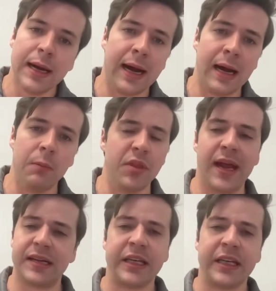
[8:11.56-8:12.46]
Um, the
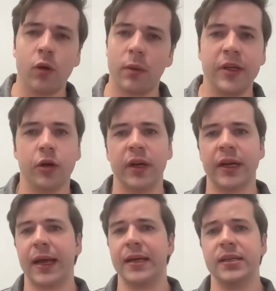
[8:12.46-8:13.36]
next thing you want to be
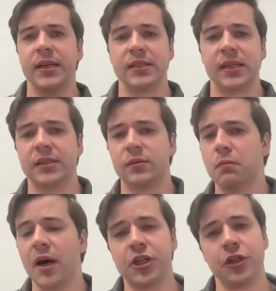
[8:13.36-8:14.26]
doing uh, is as
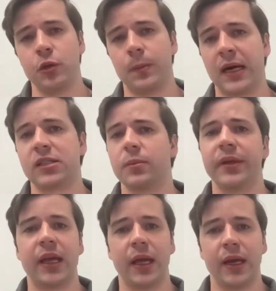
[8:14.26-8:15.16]
much as you possibly
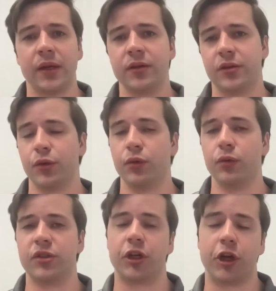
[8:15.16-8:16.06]
can to
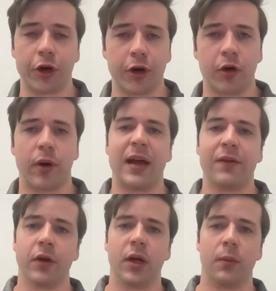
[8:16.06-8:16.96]
secure or have
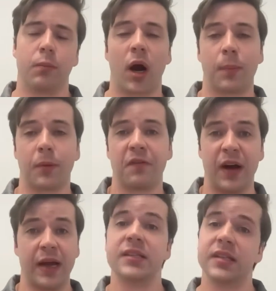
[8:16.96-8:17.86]
a, a proper
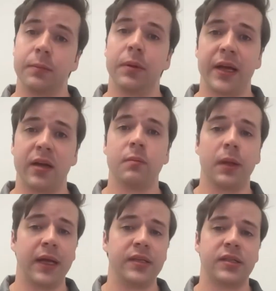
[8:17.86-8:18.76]
financing plan in
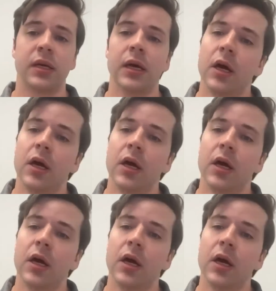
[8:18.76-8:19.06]
place.